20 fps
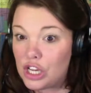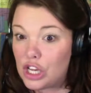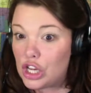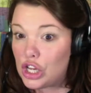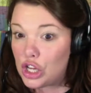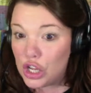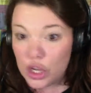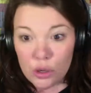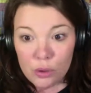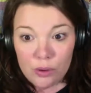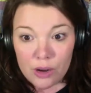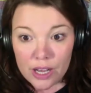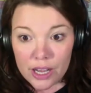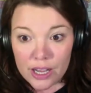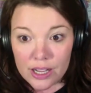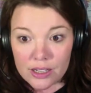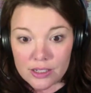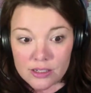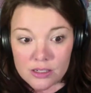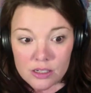
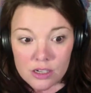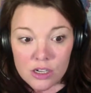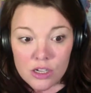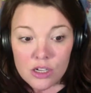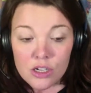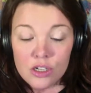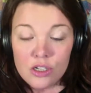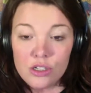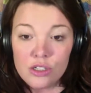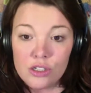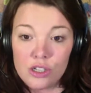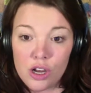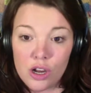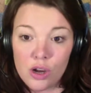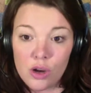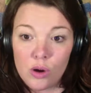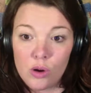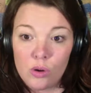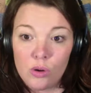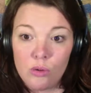unit.
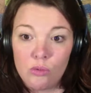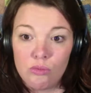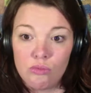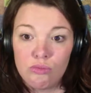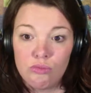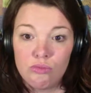So